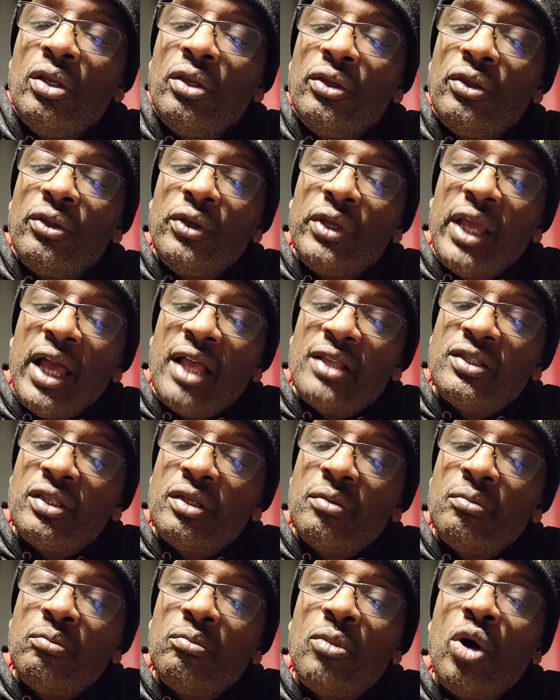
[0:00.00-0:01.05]
You got
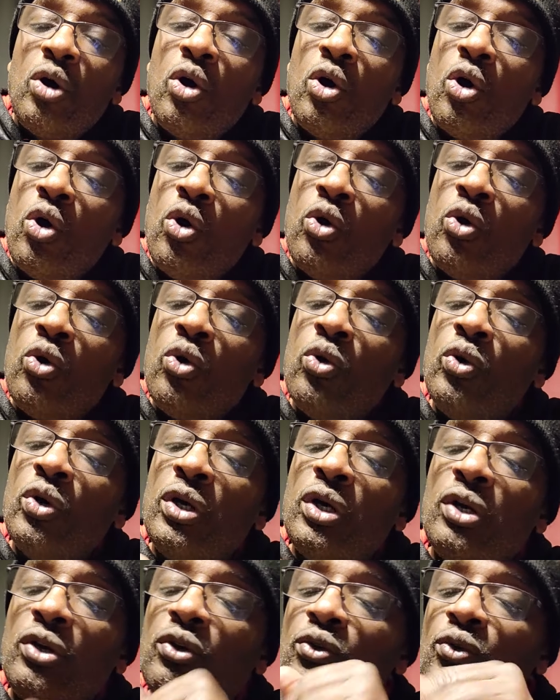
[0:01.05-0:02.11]
some
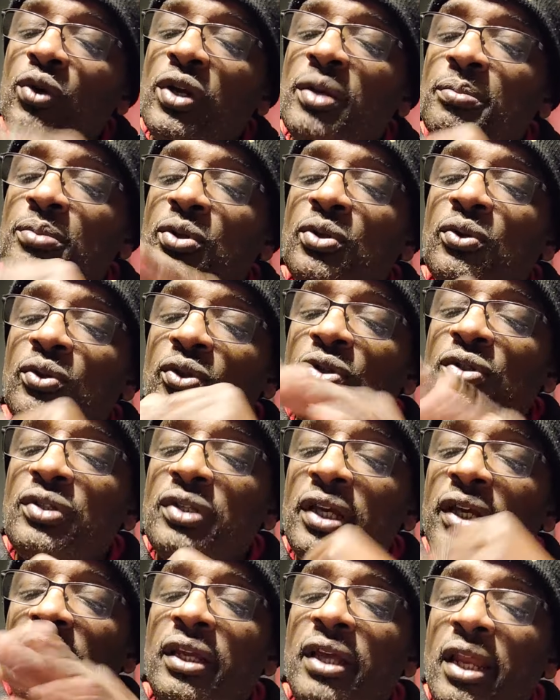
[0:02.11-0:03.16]
Hogue grips. Hold on a
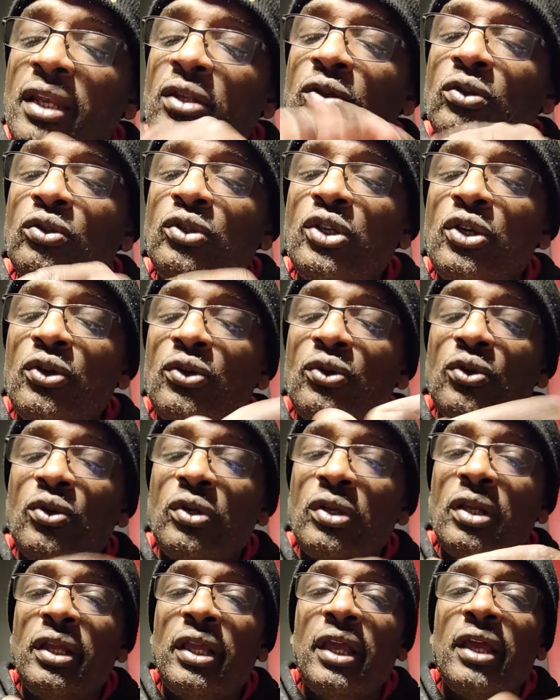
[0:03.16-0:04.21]
second. Got a little dirt on
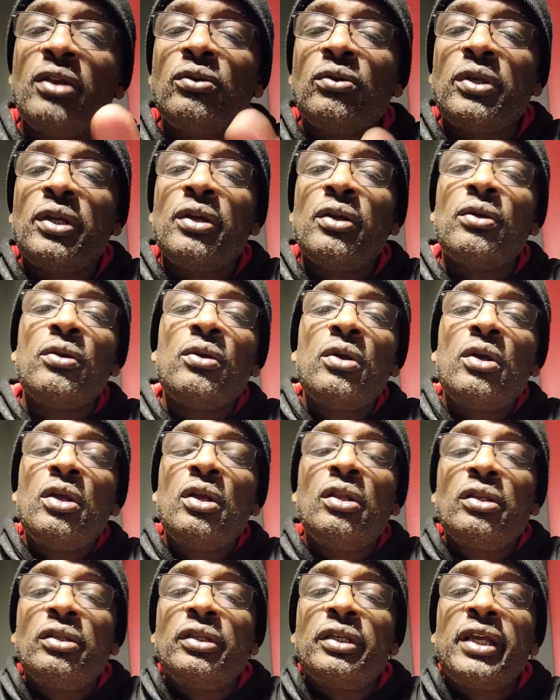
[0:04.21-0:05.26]
the handle there.
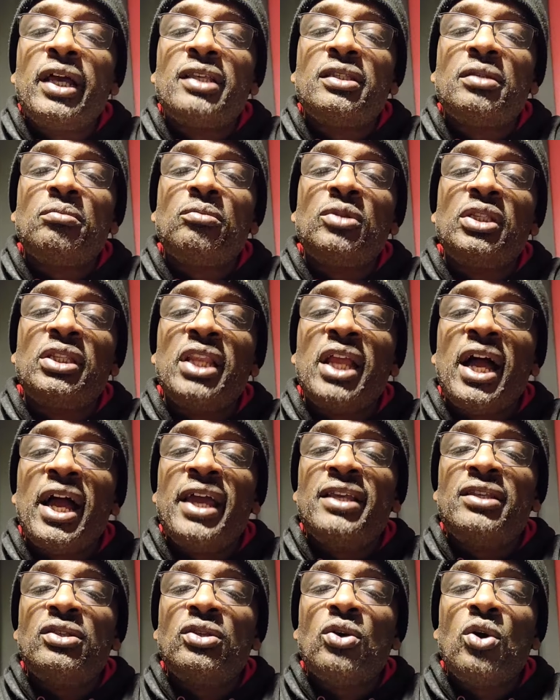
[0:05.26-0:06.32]
You got some
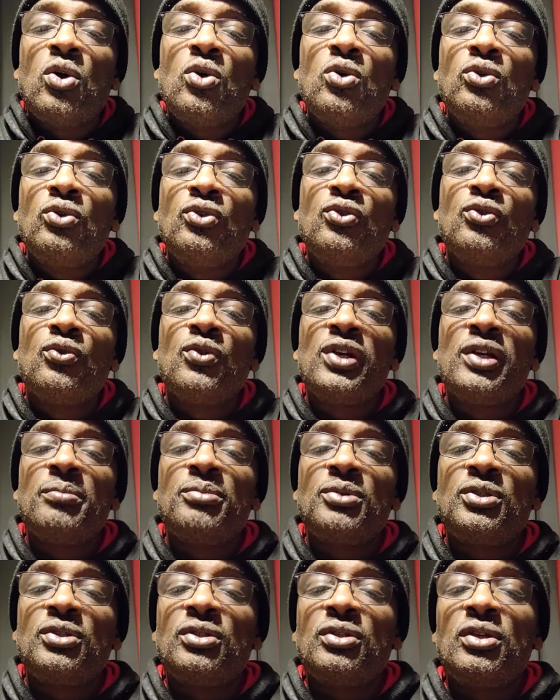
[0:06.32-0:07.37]
nice Hogue
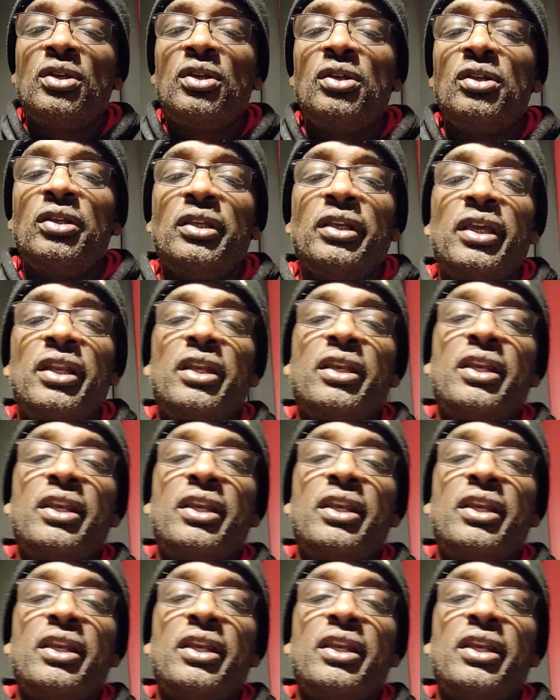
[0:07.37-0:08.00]
grips. Get a